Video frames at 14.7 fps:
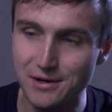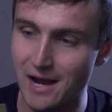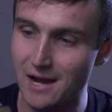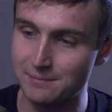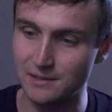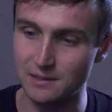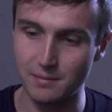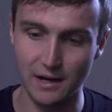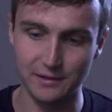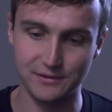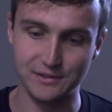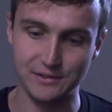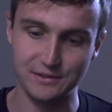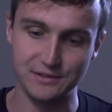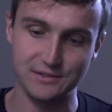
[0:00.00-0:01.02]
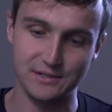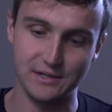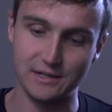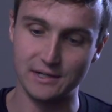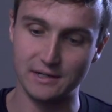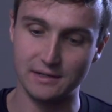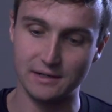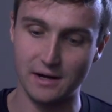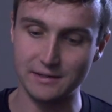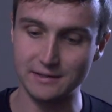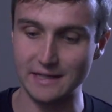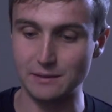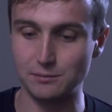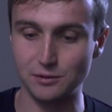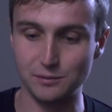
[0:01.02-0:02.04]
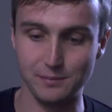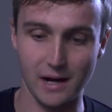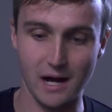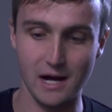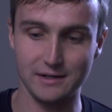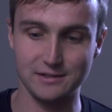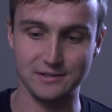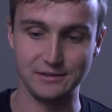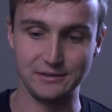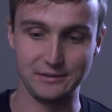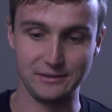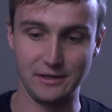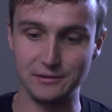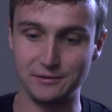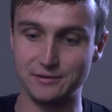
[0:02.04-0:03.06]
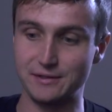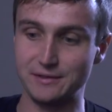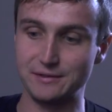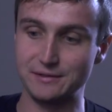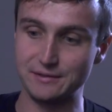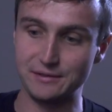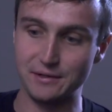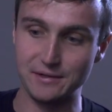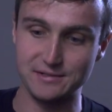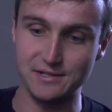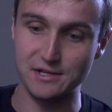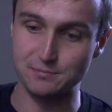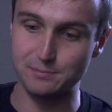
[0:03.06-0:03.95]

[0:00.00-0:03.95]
happy about this unlabeled box here, other than, you know, it says